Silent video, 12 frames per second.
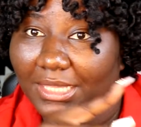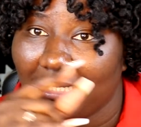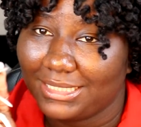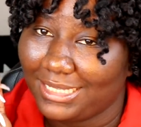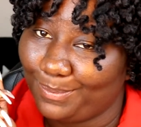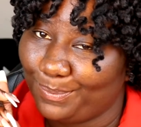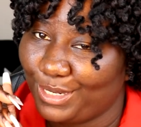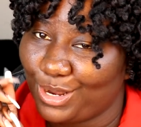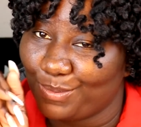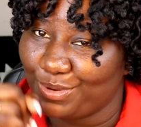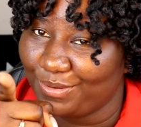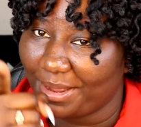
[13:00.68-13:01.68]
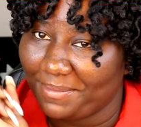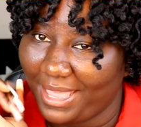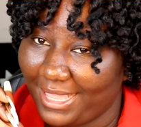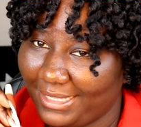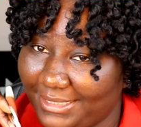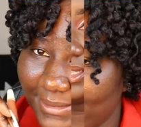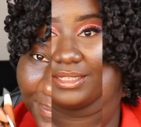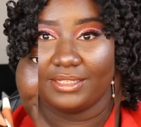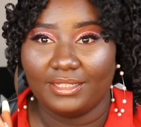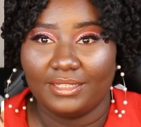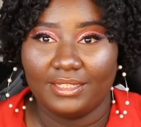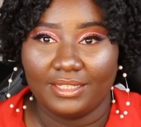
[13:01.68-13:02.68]
things up and I'll be right back.
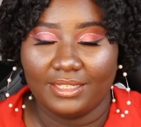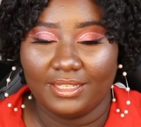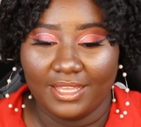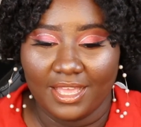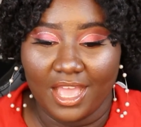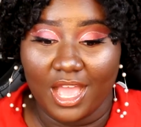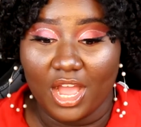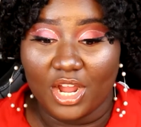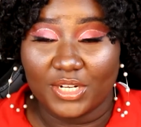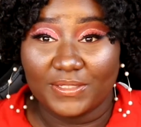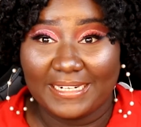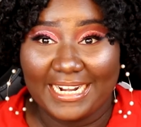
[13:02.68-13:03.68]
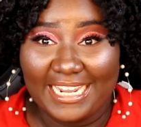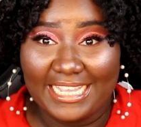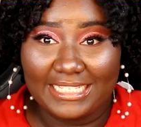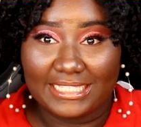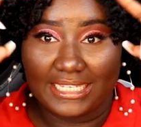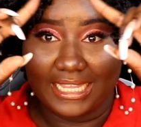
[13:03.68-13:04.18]
All right,